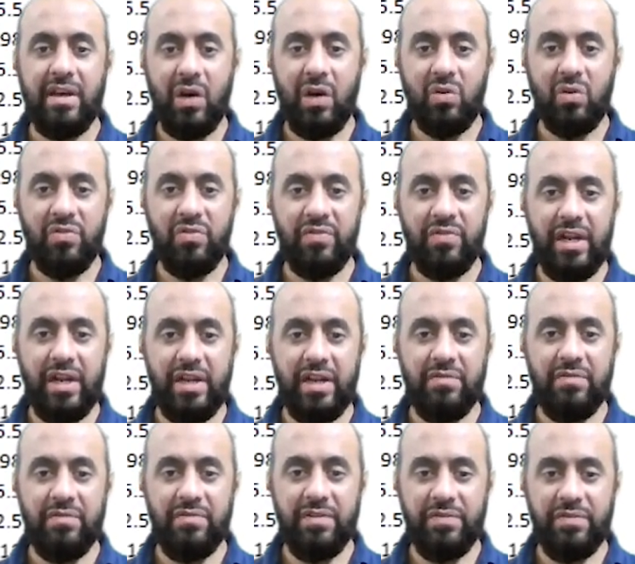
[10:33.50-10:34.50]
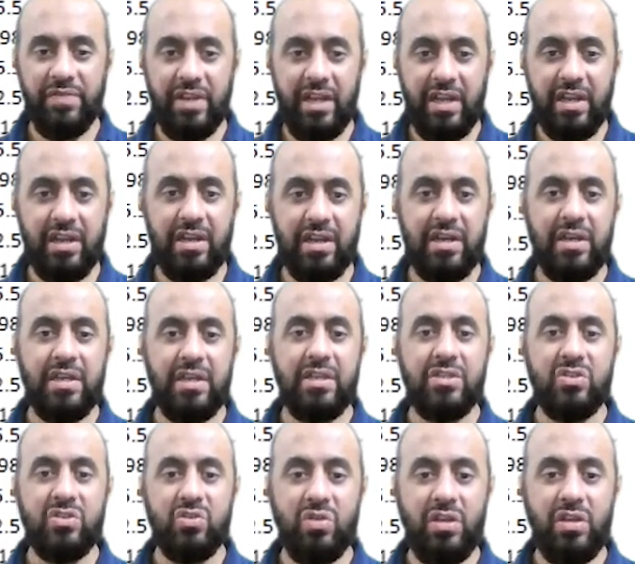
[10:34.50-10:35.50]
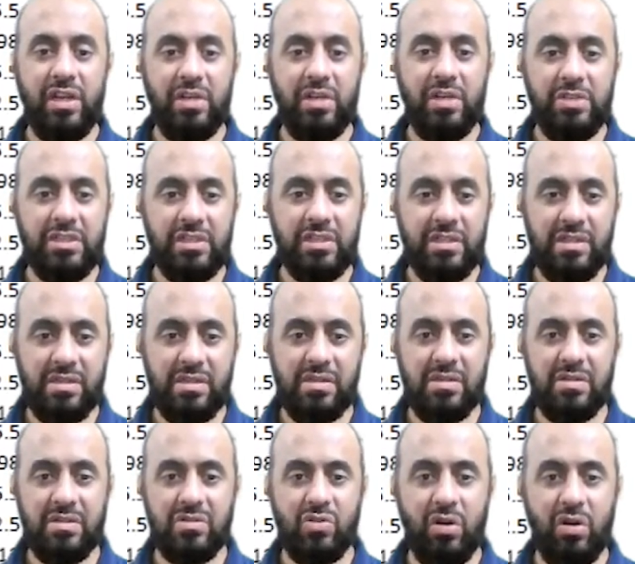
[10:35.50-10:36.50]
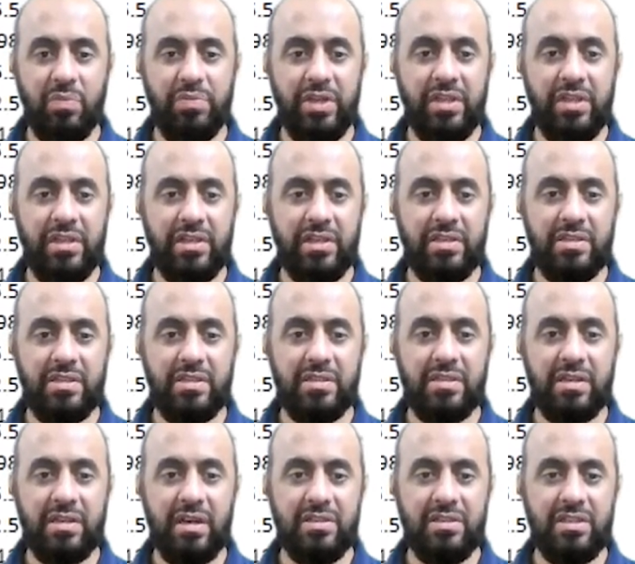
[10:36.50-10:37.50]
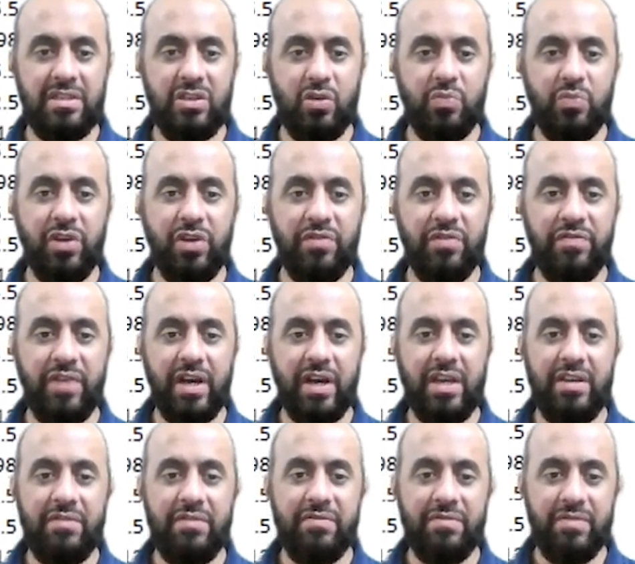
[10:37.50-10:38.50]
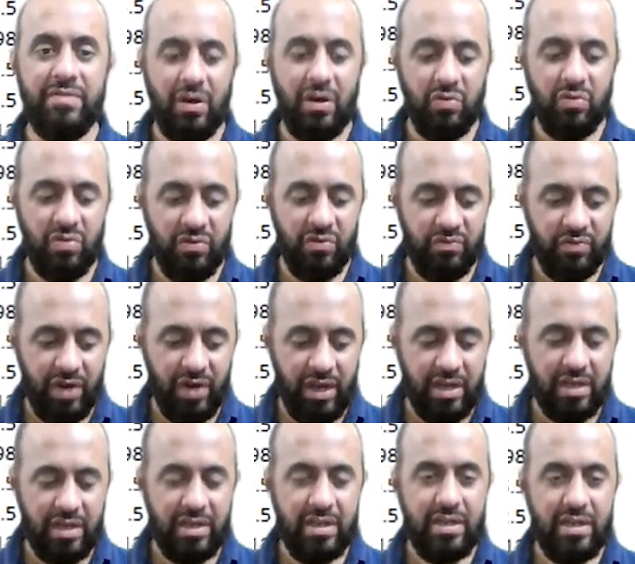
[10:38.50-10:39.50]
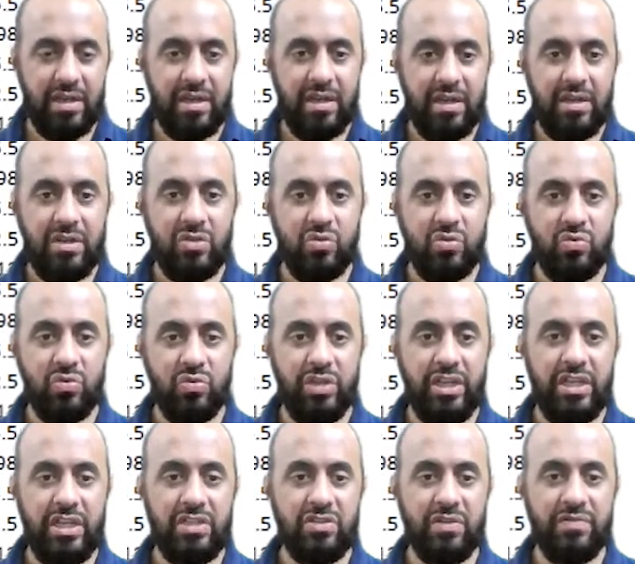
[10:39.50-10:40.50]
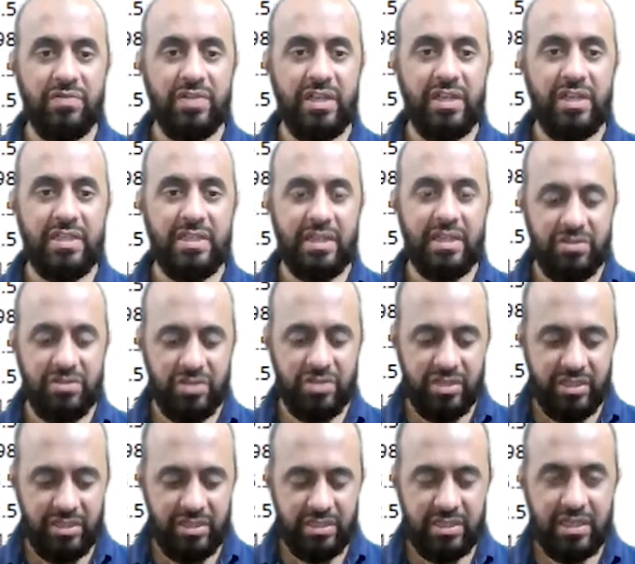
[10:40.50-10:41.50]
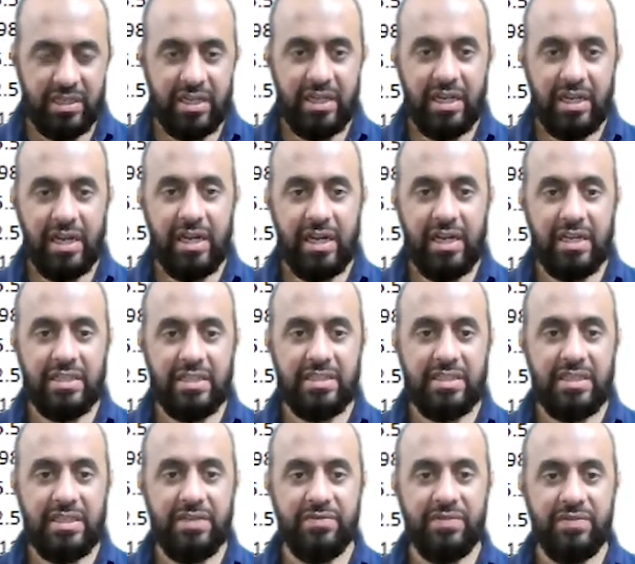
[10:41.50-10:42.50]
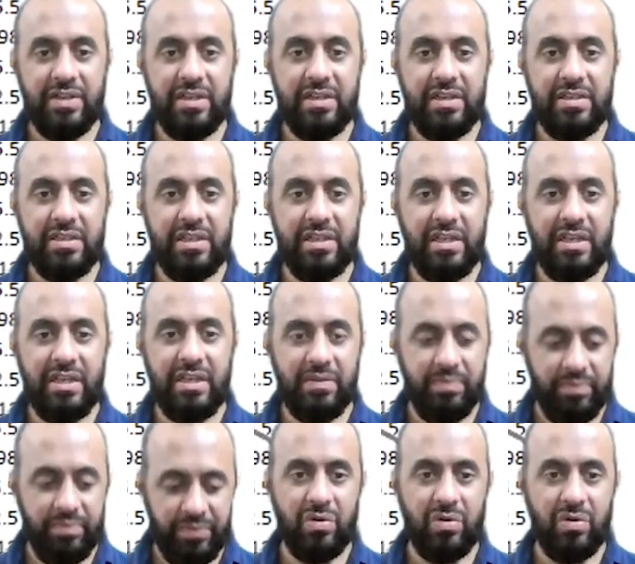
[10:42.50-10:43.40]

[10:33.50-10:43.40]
out of 15 so let me just copy this uh, 0.5 out of 1 to each of these entries and let's see where the